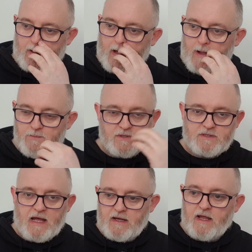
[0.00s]
I would
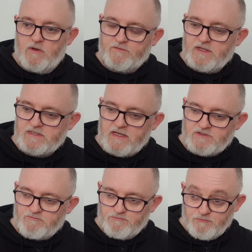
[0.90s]
I, I love this. I think
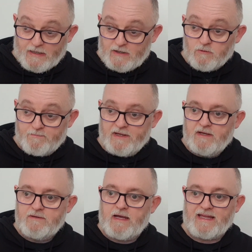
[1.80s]
it's really good beer
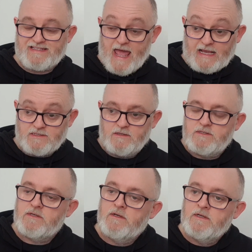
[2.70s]
and it's
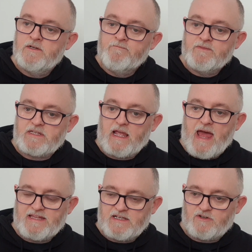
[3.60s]
excellent. It's,
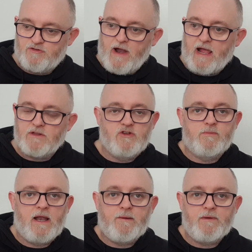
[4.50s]
it's a cracker
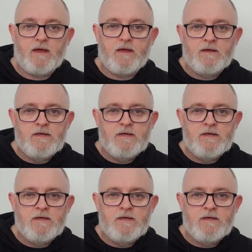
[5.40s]
double IPA.